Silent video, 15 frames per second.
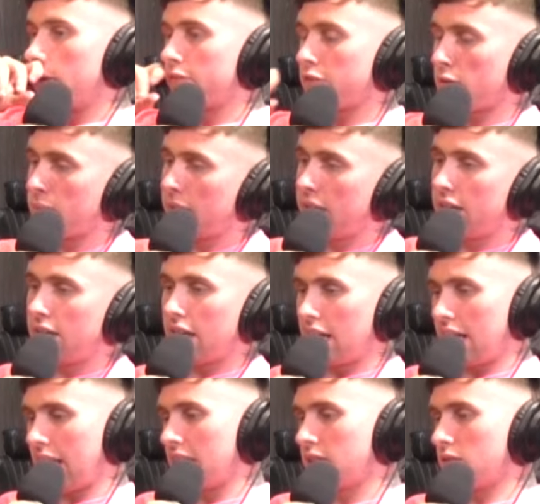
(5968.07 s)
For me,
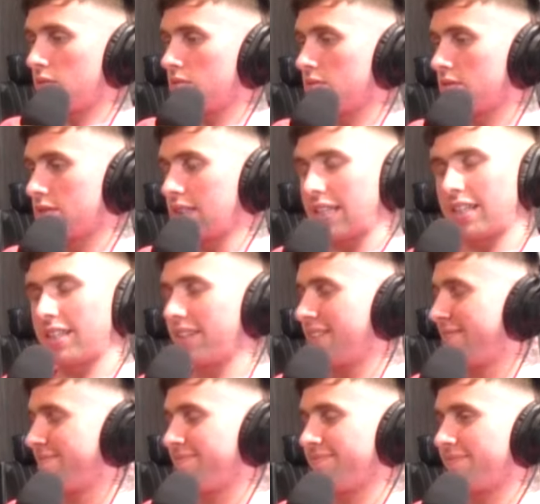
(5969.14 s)
I don't think like
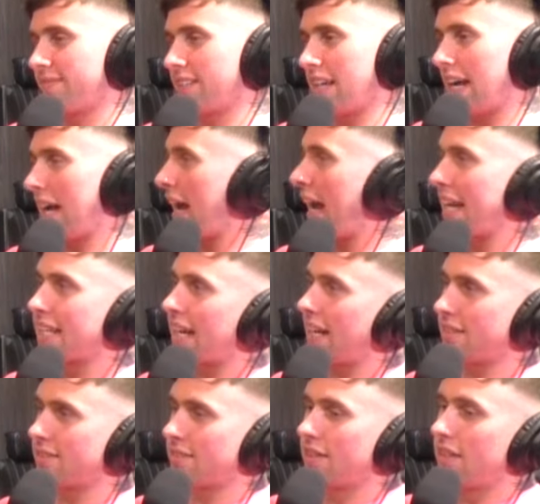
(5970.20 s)
that. No. I, I
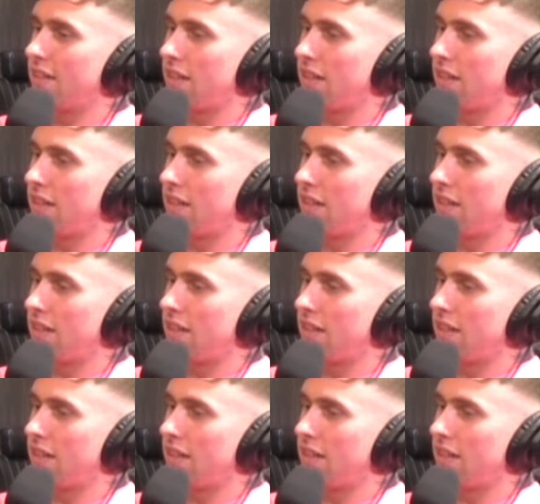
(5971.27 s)
can't.